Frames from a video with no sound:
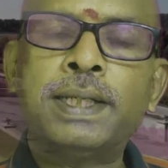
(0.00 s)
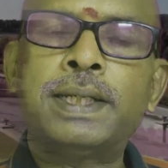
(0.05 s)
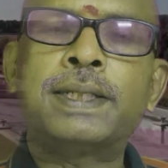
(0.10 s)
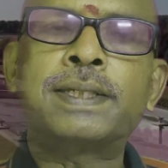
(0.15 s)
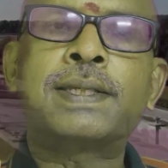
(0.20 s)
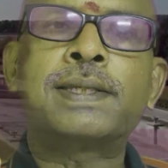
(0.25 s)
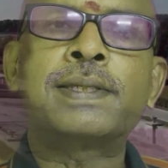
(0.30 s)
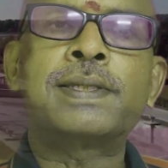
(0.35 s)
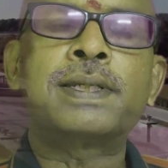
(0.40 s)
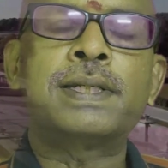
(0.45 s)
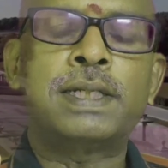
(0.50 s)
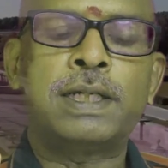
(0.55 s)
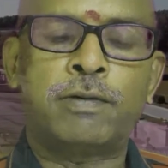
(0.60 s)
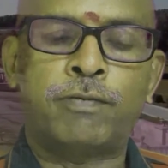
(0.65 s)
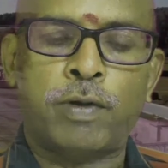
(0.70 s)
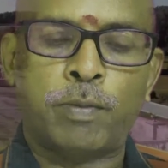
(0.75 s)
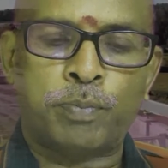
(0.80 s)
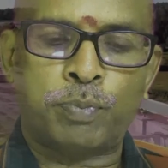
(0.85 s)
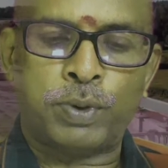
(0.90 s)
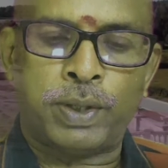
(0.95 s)
the necessity
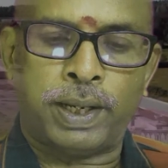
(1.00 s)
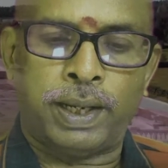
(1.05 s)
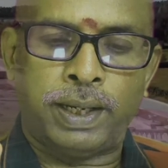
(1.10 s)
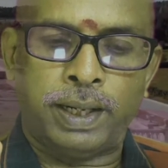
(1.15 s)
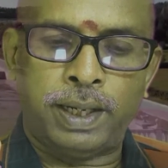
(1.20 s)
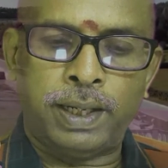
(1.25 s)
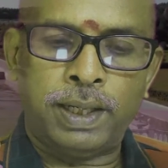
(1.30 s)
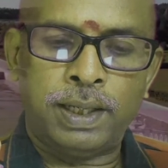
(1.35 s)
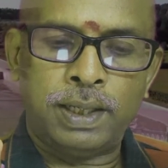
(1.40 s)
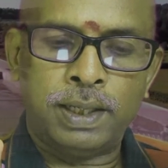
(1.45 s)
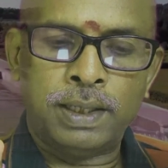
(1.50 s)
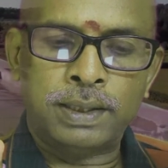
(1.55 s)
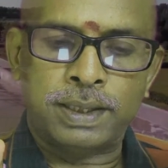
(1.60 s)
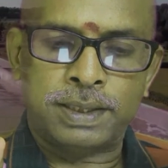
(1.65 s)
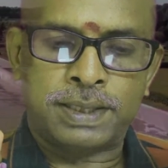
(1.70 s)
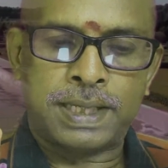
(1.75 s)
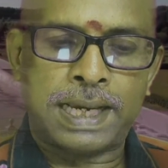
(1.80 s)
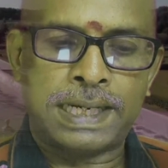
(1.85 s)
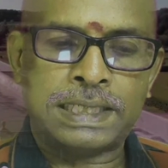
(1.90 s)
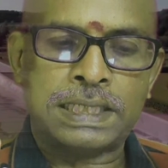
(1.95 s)
of obtaining
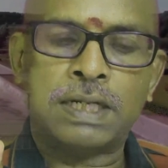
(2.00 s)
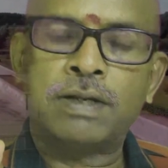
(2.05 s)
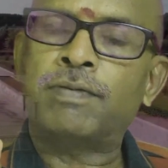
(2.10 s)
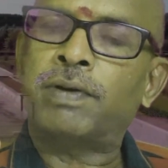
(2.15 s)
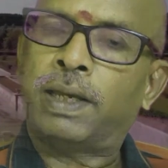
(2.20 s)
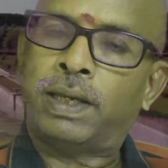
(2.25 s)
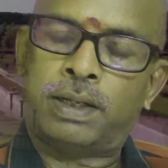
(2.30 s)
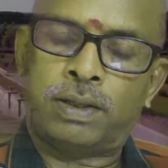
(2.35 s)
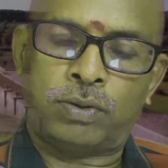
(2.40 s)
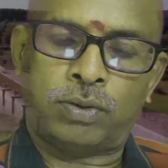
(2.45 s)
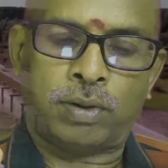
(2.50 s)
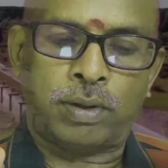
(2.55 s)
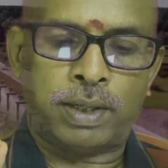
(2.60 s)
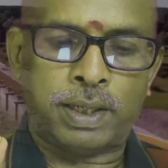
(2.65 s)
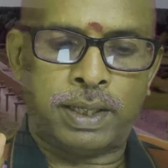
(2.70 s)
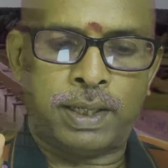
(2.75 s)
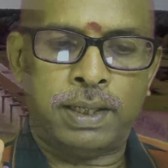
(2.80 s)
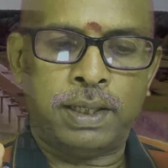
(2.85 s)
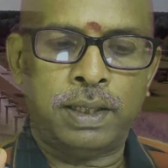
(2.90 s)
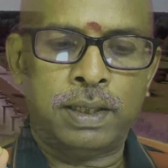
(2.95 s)
the sanction of higher
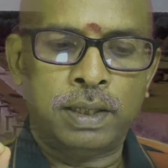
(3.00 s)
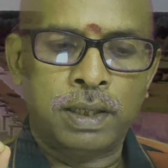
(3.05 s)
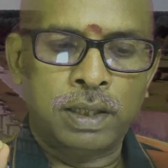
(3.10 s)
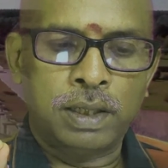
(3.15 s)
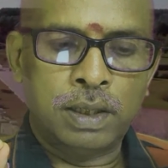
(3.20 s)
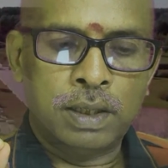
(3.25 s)
authority